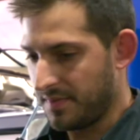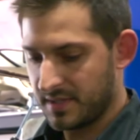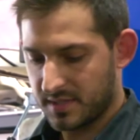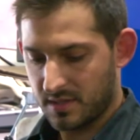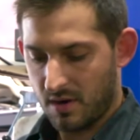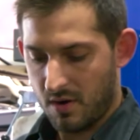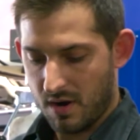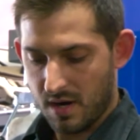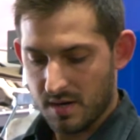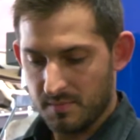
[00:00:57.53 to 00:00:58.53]
This
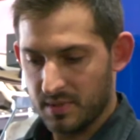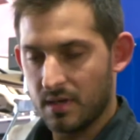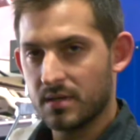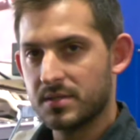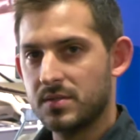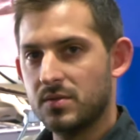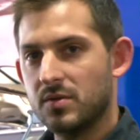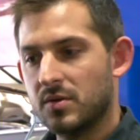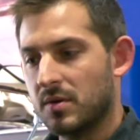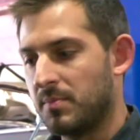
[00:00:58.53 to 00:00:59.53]
car belongs
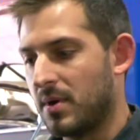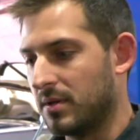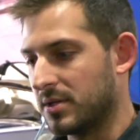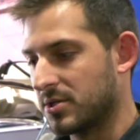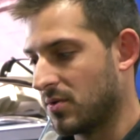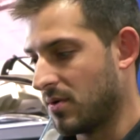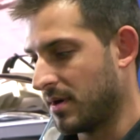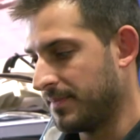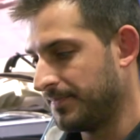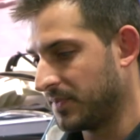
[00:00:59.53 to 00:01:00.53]
to Pauly
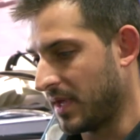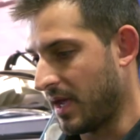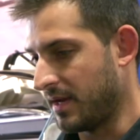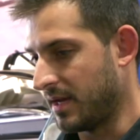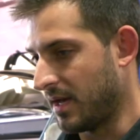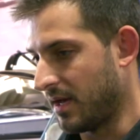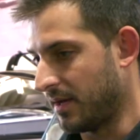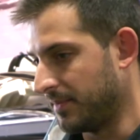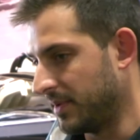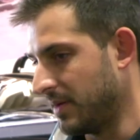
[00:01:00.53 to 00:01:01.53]
Shore, and
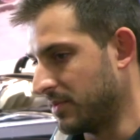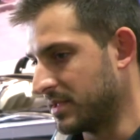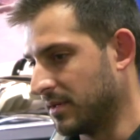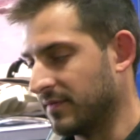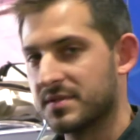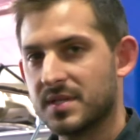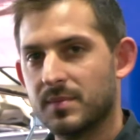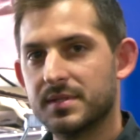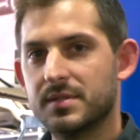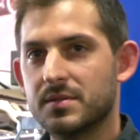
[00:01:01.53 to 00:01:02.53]
he was looking for
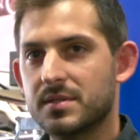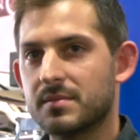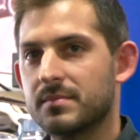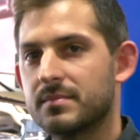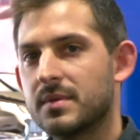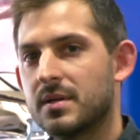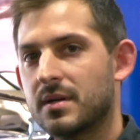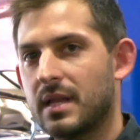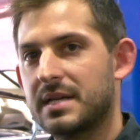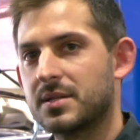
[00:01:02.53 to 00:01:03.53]
someone to do some
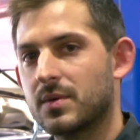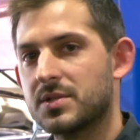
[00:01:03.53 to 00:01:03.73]
classic